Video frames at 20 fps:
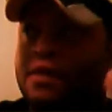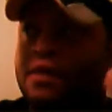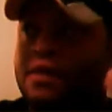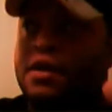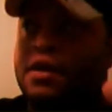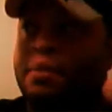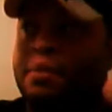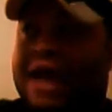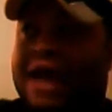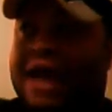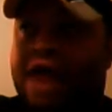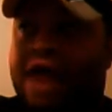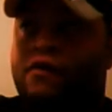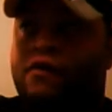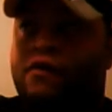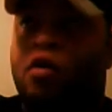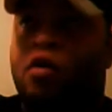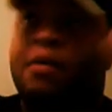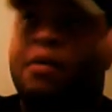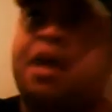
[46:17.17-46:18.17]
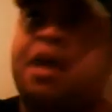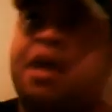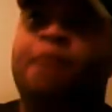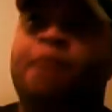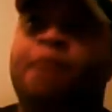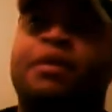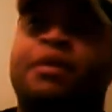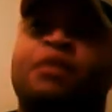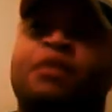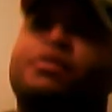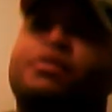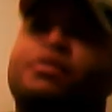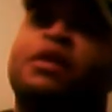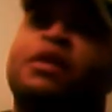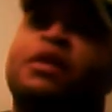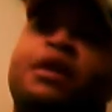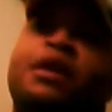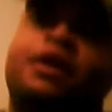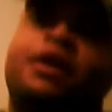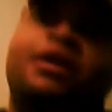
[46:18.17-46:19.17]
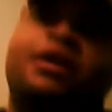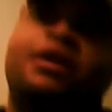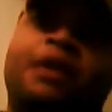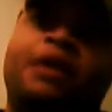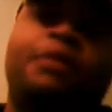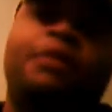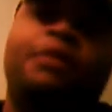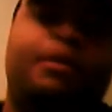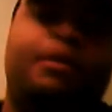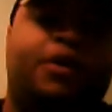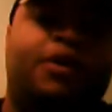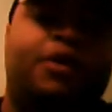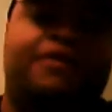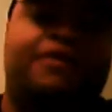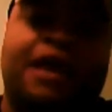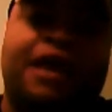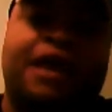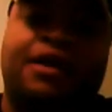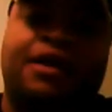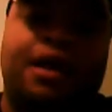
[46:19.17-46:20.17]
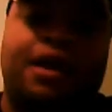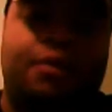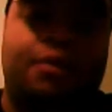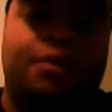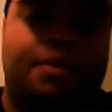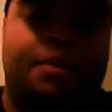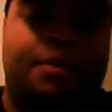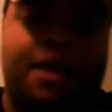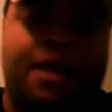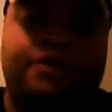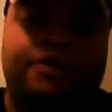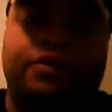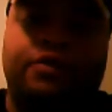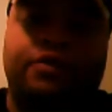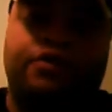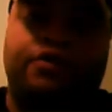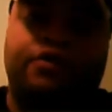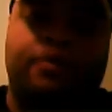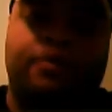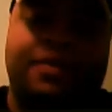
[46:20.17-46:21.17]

You have some sort of pillars or some sort of